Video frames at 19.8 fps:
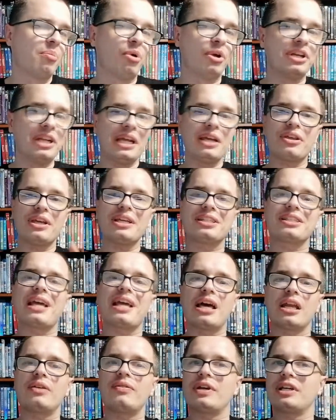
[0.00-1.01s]
But neither is
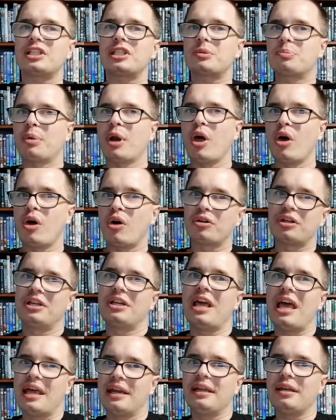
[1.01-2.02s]
kind of explored
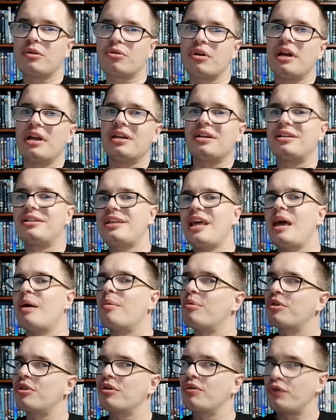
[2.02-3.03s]
in any great
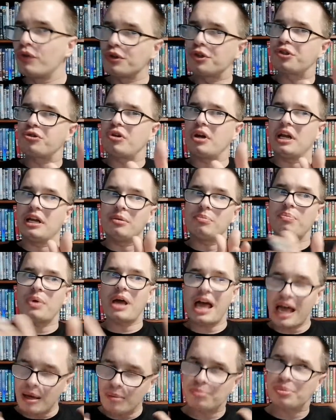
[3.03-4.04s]
depth. Frustrating,
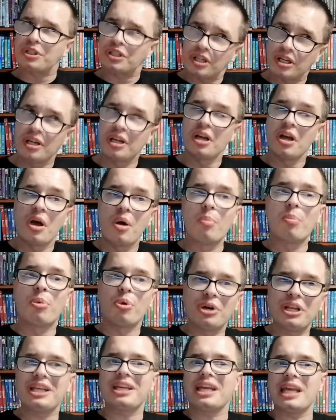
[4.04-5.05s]
perhaps,
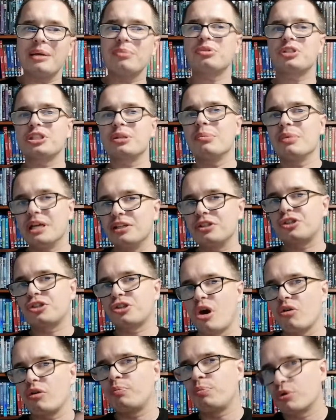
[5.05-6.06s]
but it keeps the main
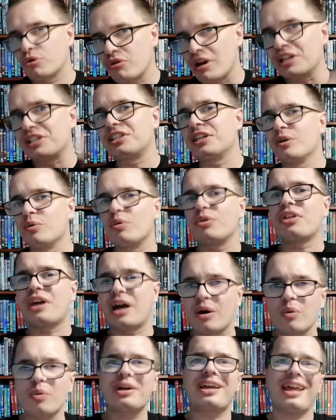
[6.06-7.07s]
story progressing
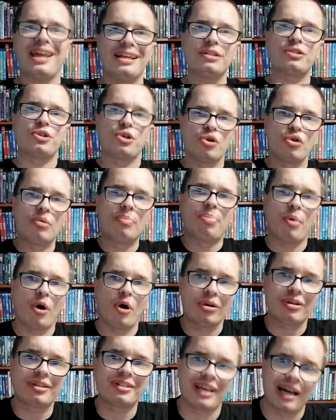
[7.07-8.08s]
without getting too
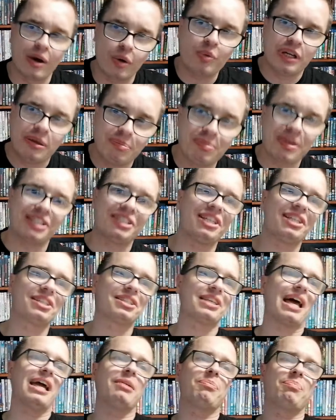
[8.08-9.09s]
bogged down in messy
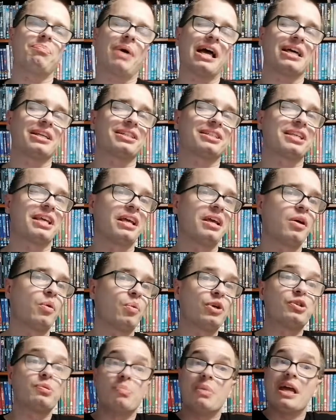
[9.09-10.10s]
sidebars,
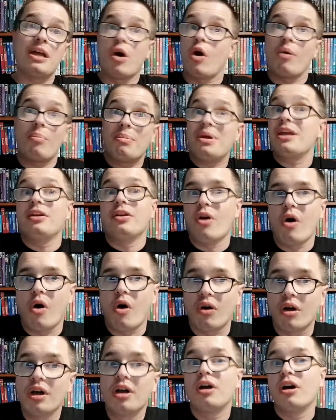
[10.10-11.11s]
which may or may
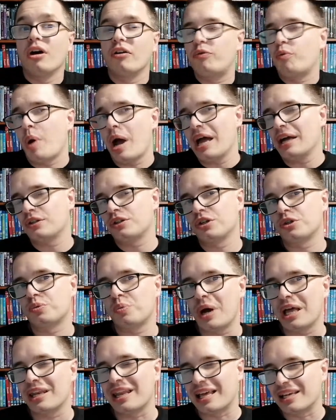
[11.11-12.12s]
not have worked as
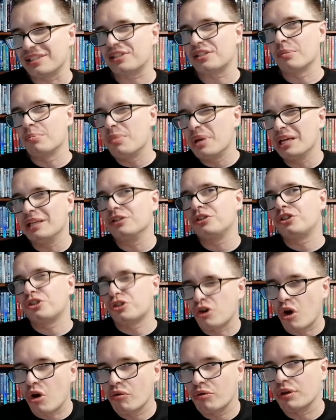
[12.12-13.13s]
well as the main
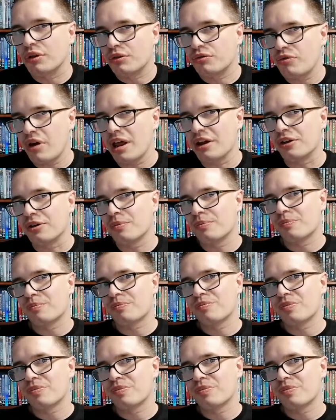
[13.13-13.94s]
story thread.